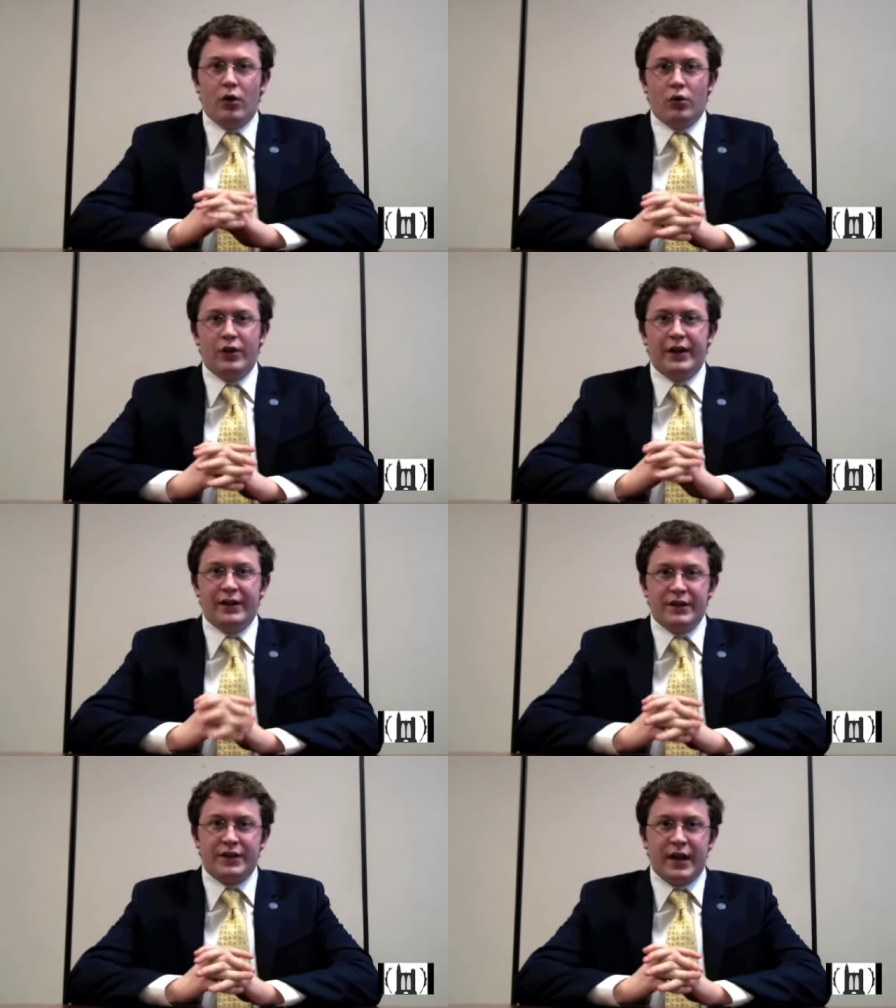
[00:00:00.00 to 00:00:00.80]
Only
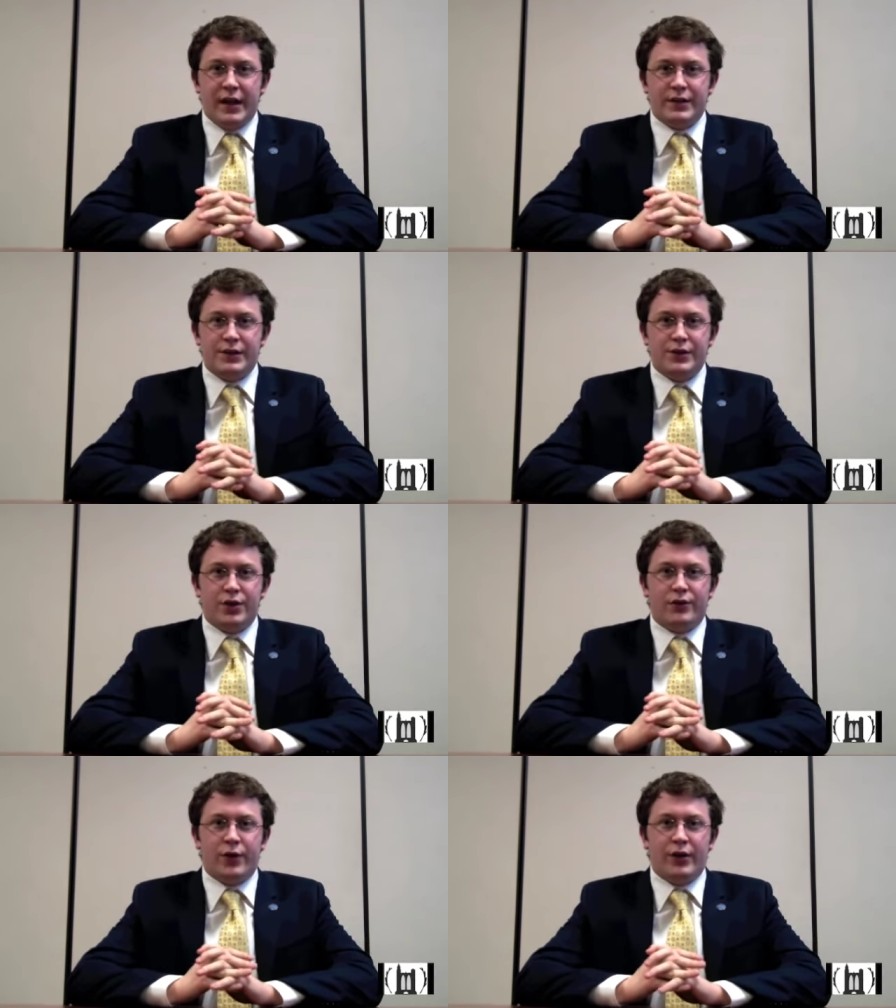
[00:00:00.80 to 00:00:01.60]
in this case,
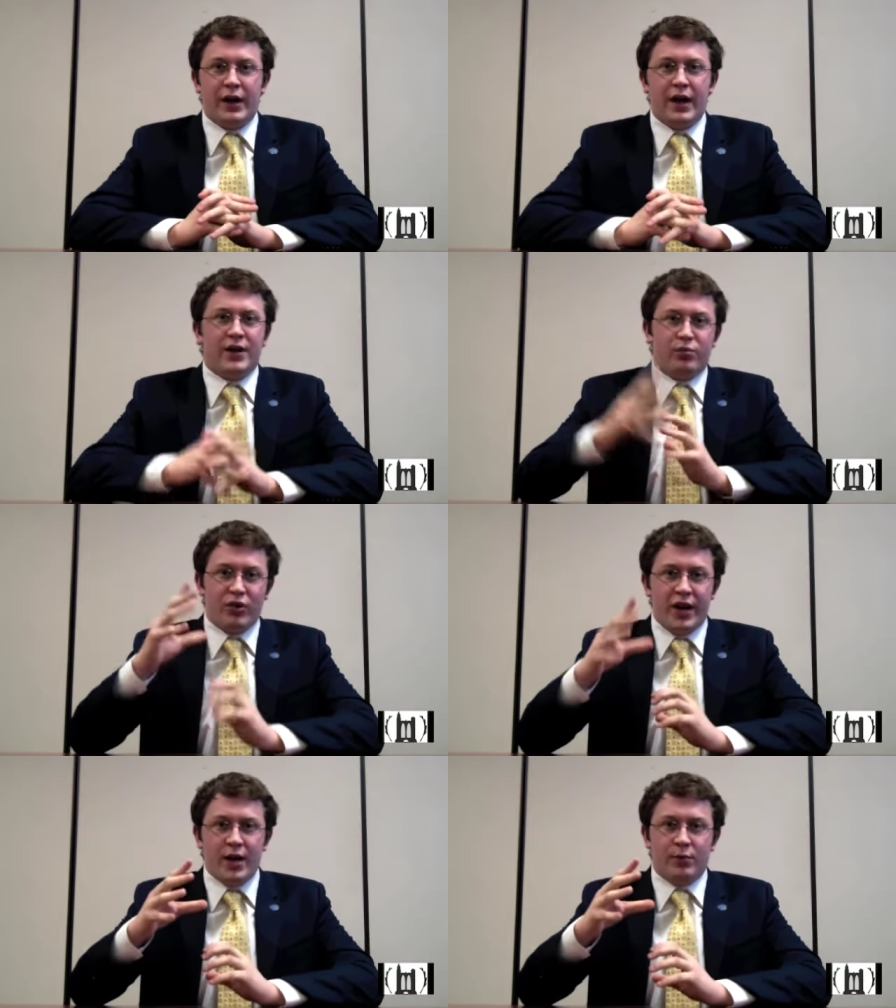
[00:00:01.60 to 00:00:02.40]
you're voting on the
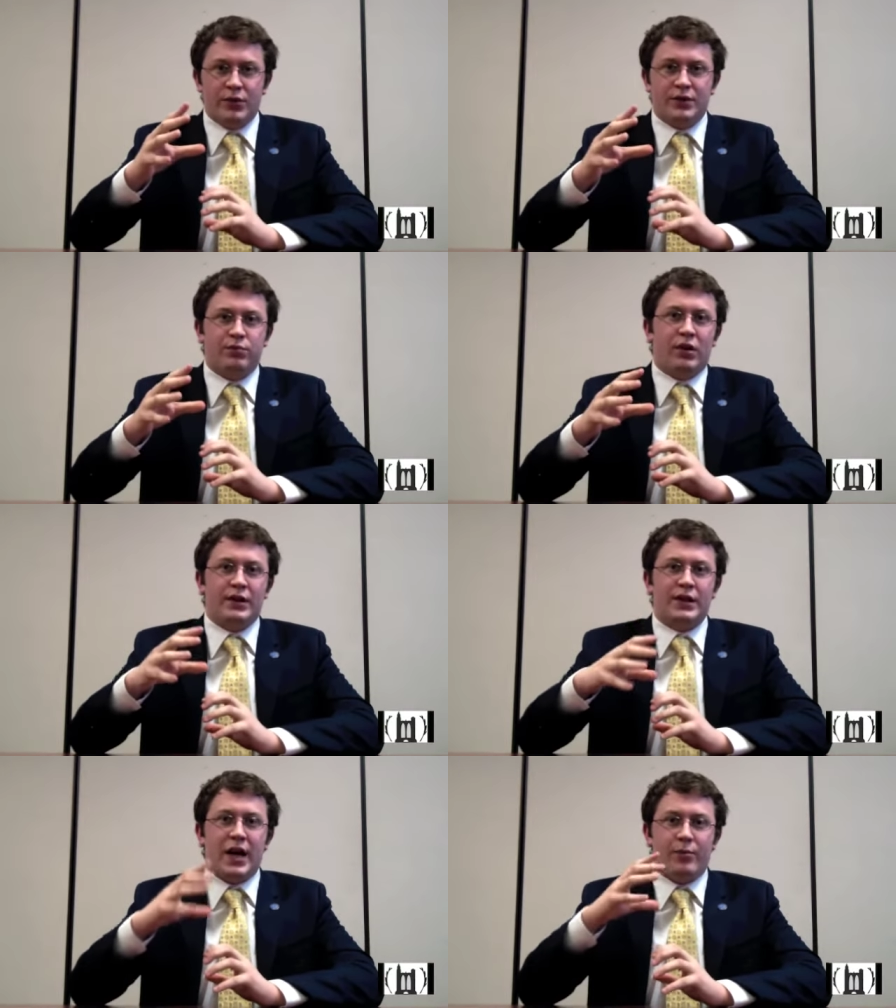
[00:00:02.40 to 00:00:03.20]
preambles
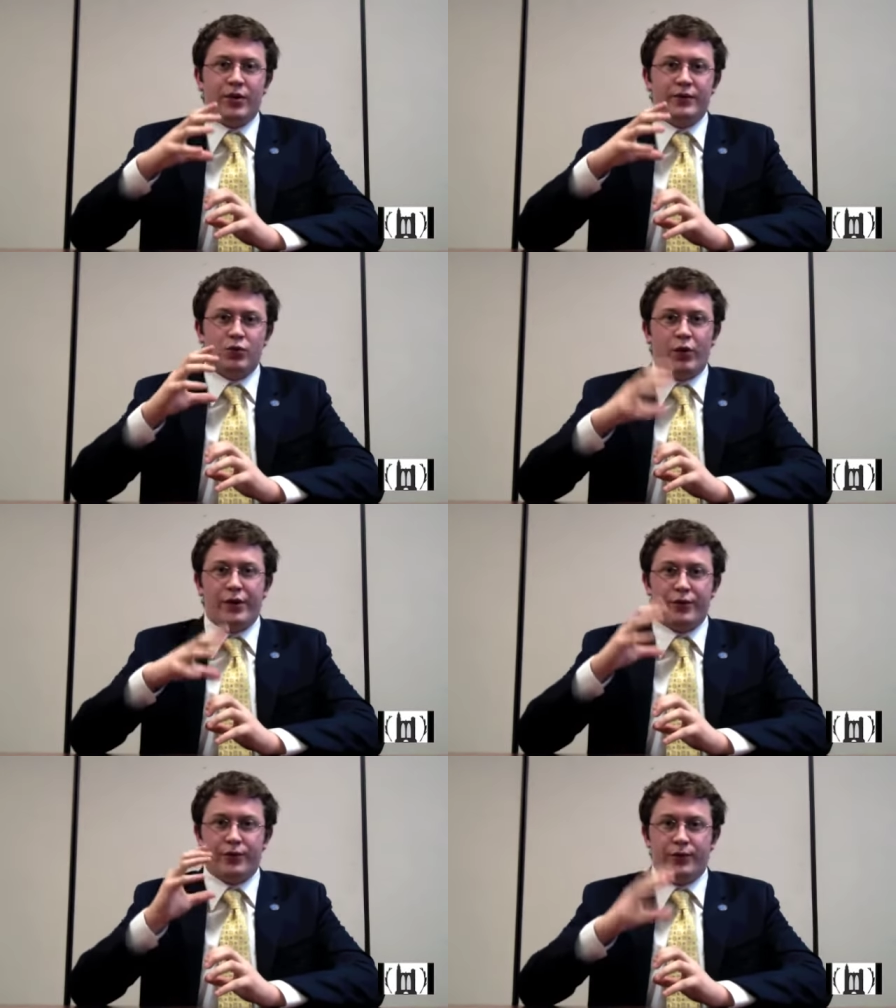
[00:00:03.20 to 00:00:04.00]
plus operatives
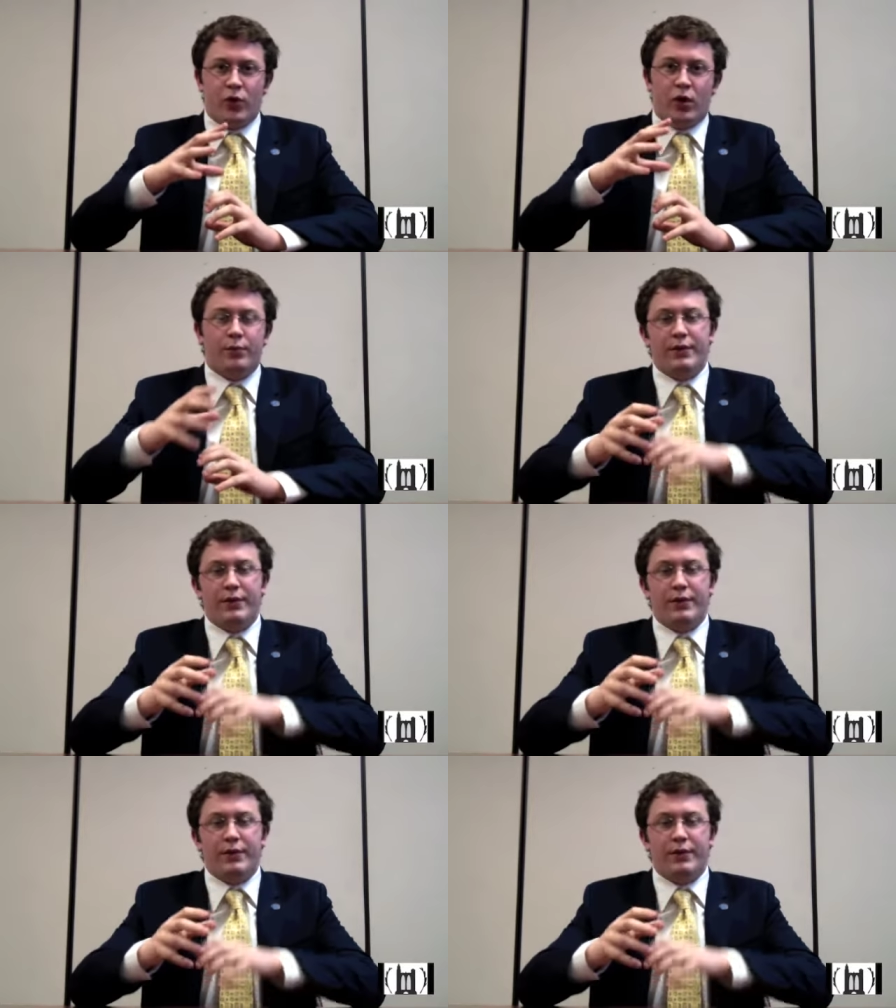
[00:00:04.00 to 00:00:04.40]
1 through 4,